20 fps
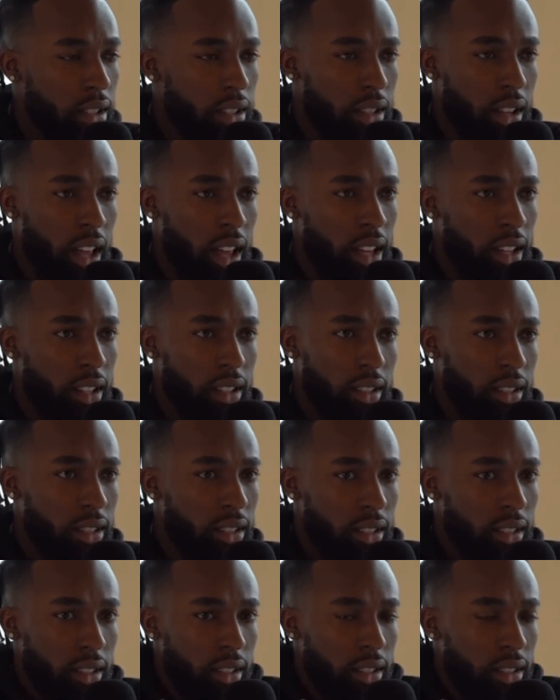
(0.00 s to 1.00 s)
like
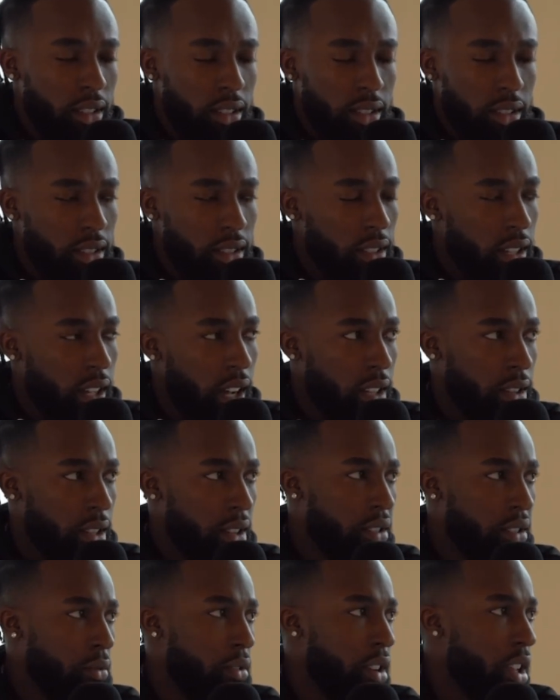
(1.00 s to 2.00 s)
I could never
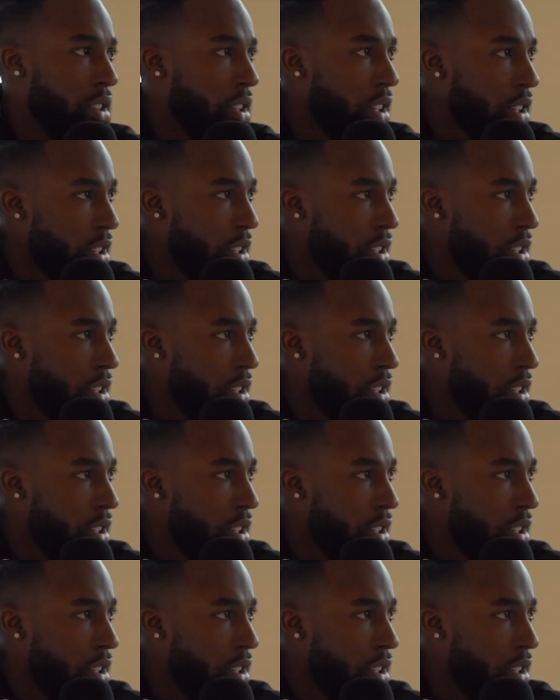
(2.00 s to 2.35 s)
do anything.